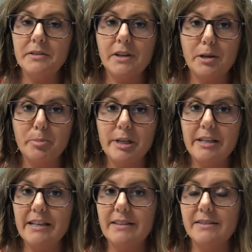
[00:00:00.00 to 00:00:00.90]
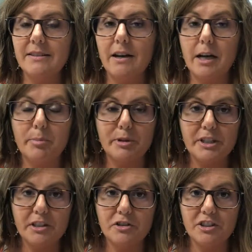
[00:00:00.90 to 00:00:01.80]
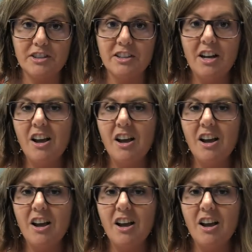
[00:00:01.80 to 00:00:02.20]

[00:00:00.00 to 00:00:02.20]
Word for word: diabetes, hypertension,